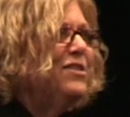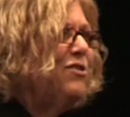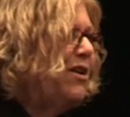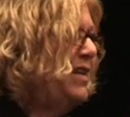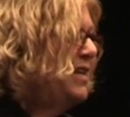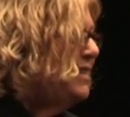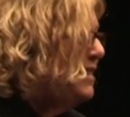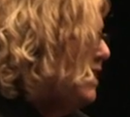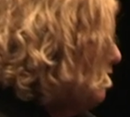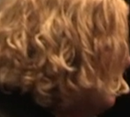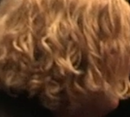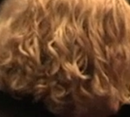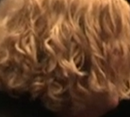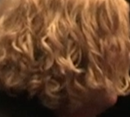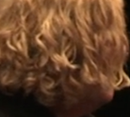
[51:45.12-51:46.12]
So I need
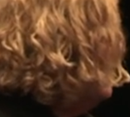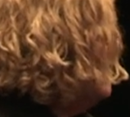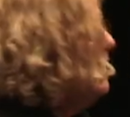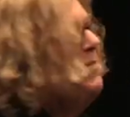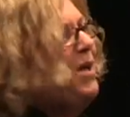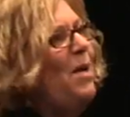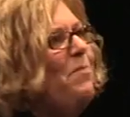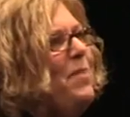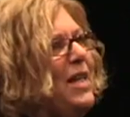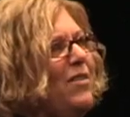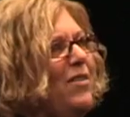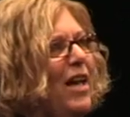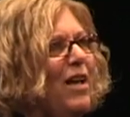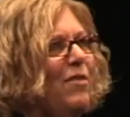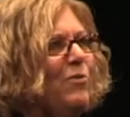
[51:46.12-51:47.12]
seven people to come up,
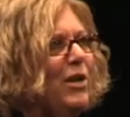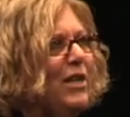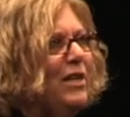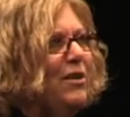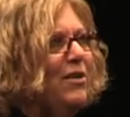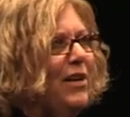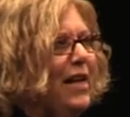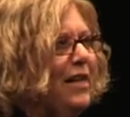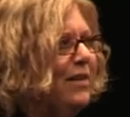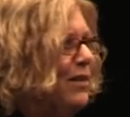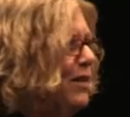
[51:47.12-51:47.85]
and we're going to create a